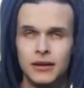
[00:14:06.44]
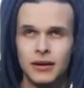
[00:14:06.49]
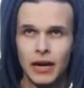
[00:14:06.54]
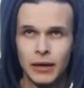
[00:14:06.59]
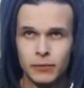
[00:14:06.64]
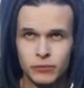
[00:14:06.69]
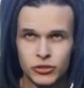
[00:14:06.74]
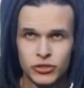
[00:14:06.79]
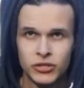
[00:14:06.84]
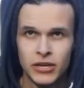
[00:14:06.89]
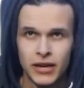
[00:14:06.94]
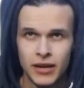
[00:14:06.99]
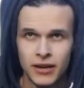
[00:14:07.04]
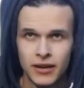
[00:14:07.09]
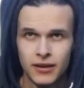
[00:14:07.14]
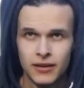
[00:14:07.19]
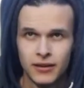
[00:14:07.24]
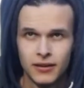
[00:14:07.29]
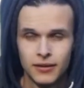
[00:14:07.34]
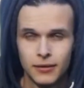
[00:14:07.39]
I'm
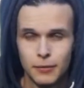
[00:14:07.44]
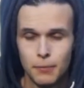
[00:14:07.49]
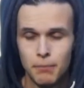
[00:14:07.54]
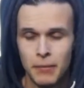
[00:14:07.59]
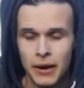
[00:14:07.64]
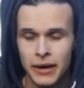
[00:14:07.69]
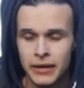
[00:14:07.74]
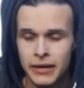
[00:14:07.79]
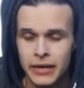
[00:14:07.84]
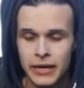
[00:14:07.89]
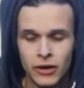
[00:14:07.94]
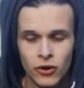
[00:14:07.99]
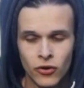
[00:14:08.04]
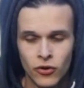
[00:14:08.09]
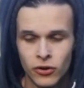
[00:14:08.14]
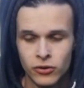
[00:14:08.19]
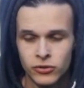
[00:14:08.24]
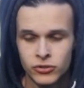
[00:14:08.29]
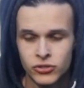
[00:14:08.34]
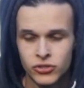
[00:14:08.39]
sick. My knee
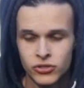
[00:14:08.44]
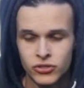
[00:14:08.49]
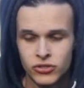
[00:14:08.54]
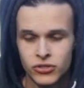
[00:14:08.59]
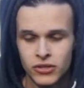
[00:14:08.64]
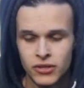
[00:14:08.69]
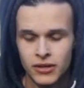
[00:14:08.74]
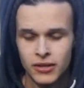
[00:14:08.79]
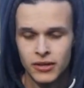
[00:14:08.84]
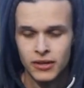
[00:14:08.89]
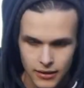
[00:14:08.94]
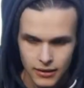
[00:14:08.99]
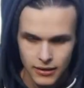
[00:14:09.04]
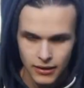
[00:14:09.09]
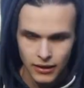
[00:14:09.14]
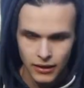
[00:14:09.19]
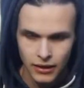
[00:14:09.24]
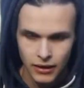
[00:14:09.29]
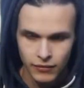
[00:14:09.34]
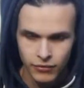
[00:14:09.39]
hurts.
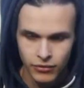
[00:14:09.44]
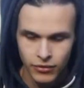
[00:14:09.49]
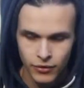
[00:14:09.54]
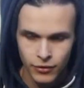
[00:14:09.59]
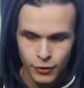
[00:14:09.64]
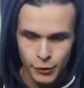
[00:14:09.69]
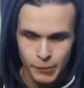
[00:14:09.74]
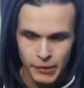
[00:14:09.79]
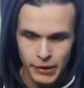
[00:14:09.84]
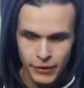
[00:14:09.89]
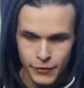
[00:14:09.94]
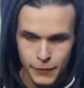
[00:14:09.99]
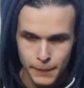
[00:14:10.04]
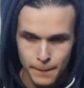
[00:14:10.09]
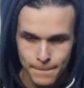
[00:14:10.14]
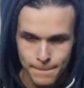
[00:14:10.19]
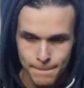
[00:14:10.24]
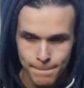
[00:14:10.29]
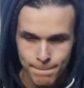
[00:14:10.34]
I've thought about it.